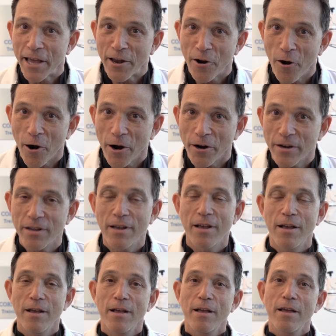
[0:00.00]
that hard.
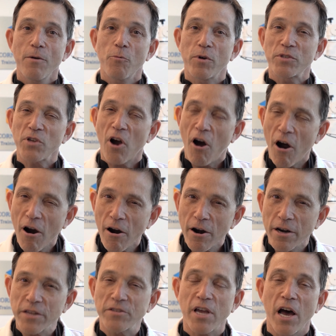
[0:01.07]
What's
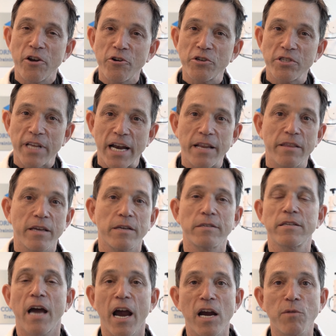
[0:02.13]
hard is understanding the
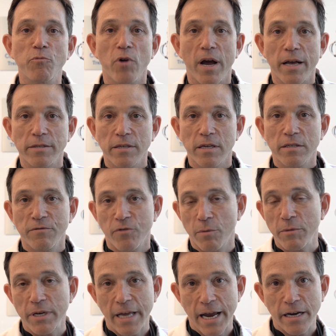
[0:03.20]
entire process
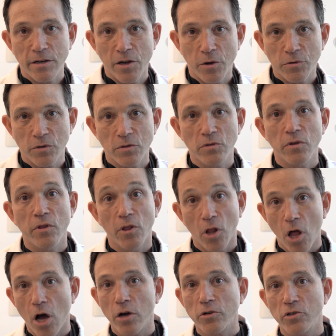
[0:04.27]
from the diagnosis to the
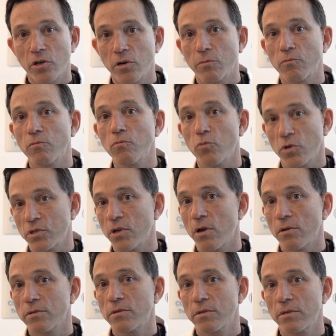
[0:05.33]
long-term
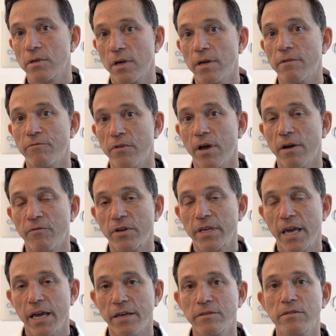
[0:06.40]
results of the
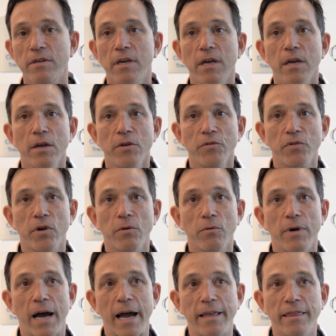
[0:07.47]
case.
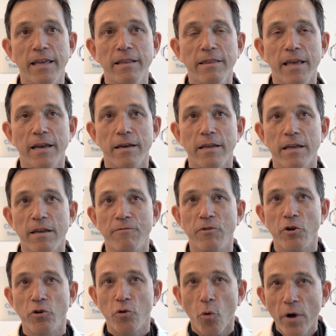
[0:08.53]
So I think that if
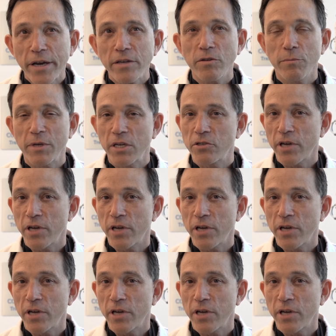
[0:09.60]
you're going to be a